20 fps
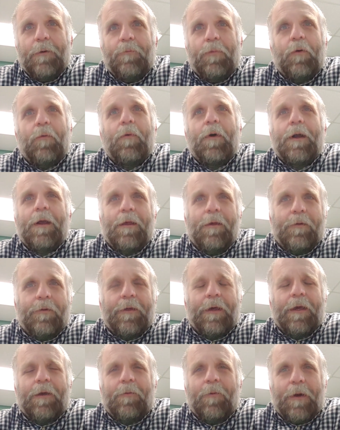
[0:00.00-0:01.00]
But what do you
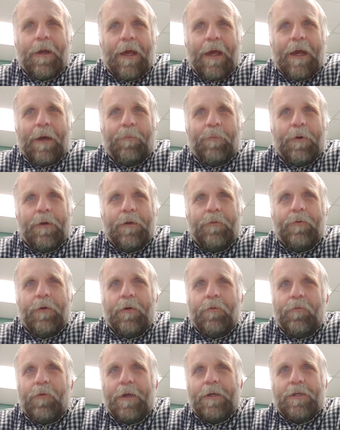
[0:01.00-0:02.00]
think would happen if
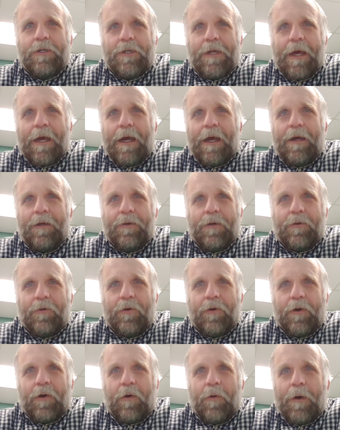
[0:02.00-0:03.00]
you reached down and
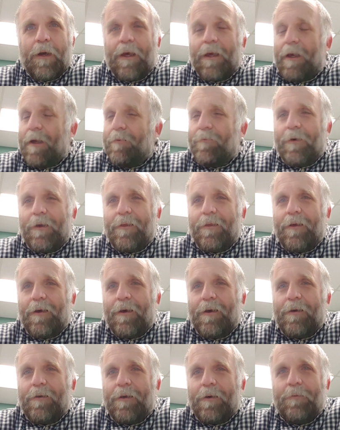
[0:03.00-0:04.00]
took away
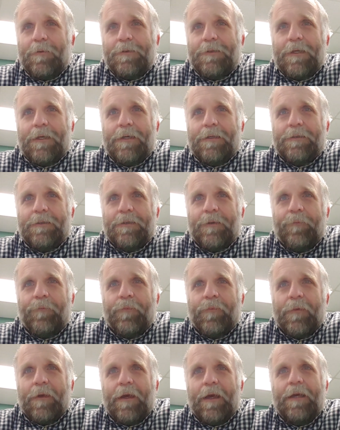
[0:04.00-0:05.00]
everything that was his?
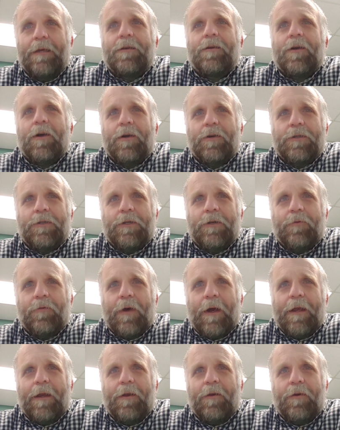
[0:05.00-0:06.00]
He'd curse you
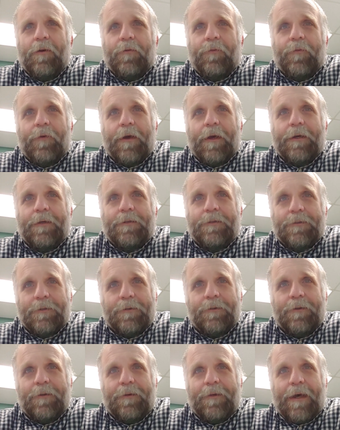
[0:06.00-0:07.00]
right in your face.
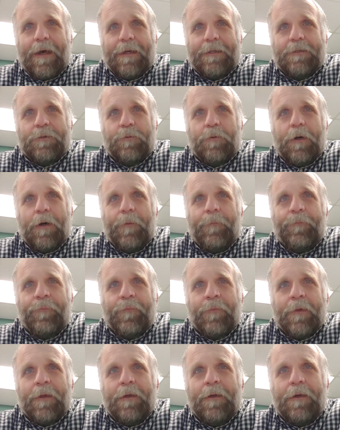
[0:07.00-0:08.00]
That's what.
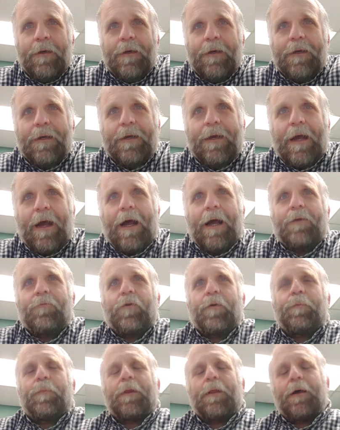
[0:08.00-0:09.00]
God
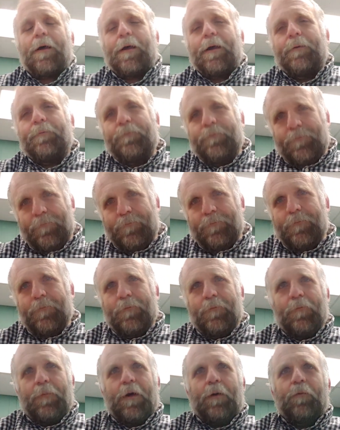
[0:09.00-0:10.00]
replied,
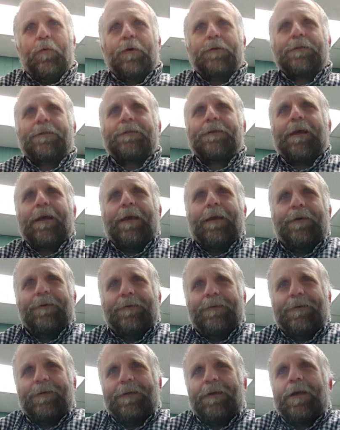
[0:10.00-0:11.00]
Well, we'll see.
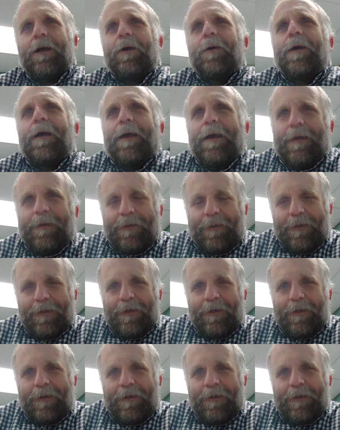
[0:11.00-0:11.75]
Go ahead.